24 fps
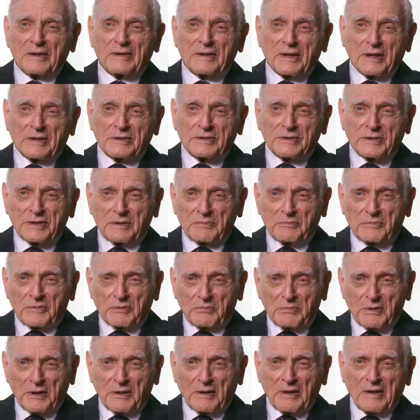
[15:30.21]
They seem to
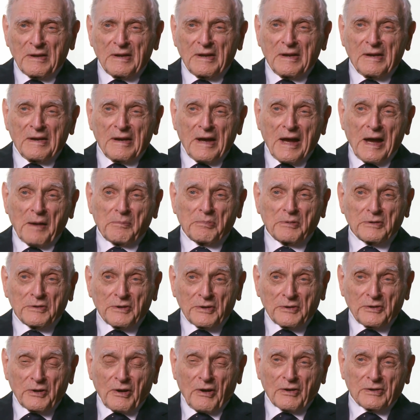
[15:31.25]
be happy to
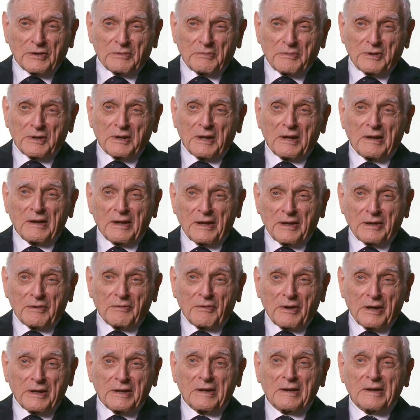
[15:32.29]
talk to me
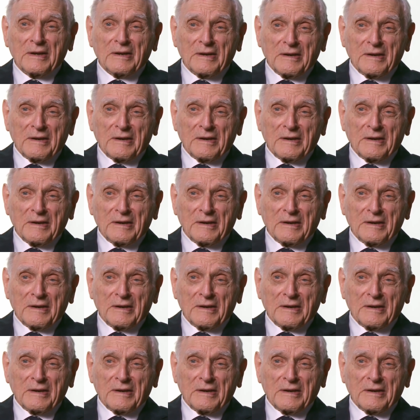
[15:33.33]
anyway.